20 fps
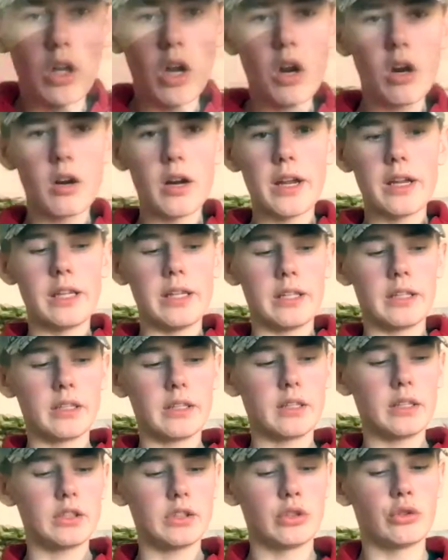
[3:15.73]
Alrighty,
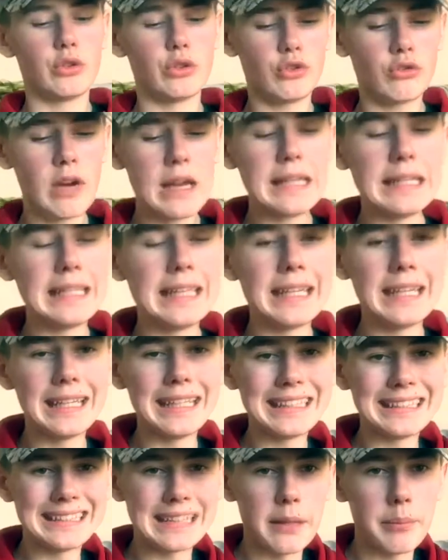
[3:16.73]
so Strike
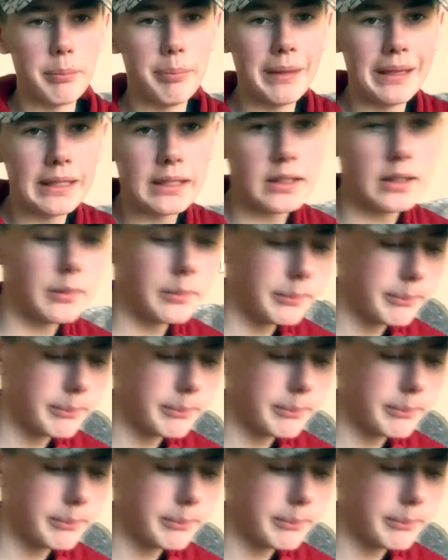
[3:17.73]
King is a big